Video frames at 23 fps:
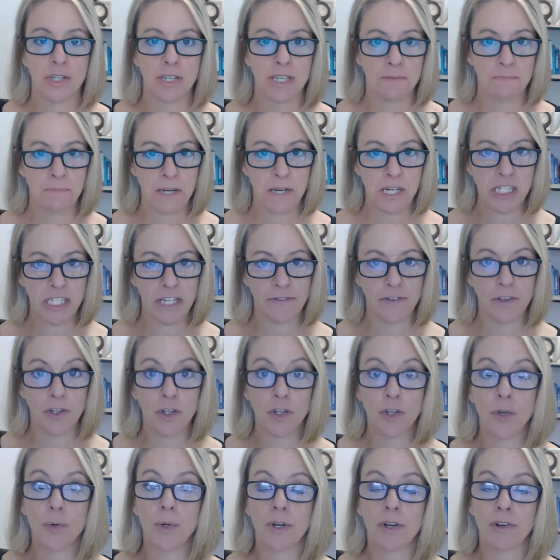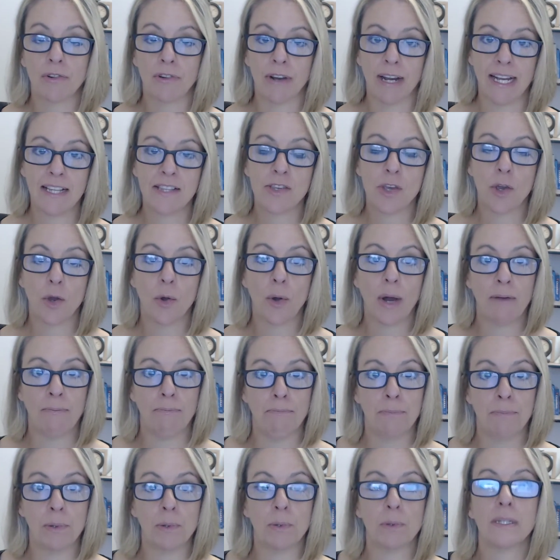especially for newer grads who are
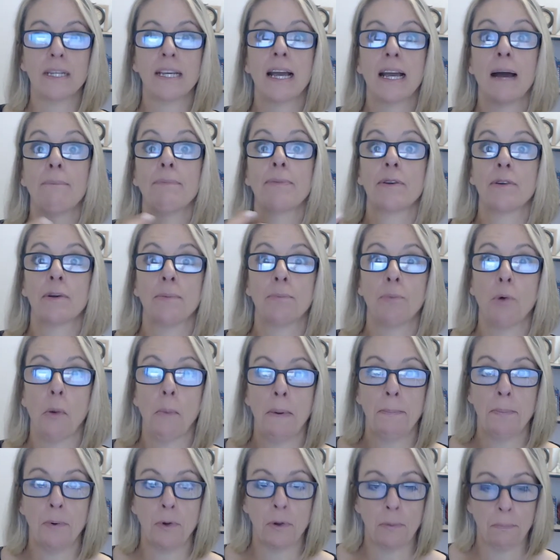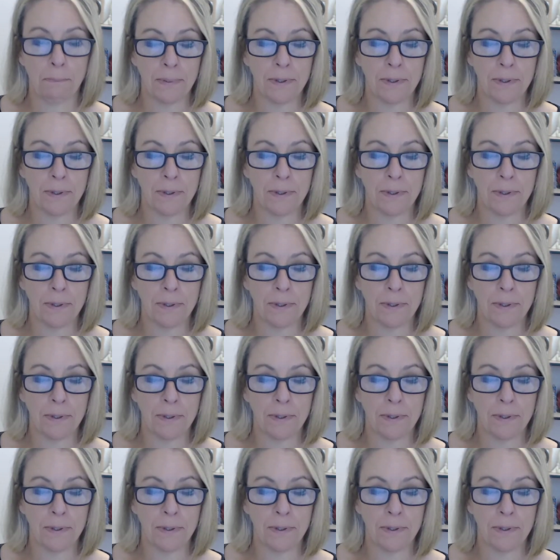building up their appointment book,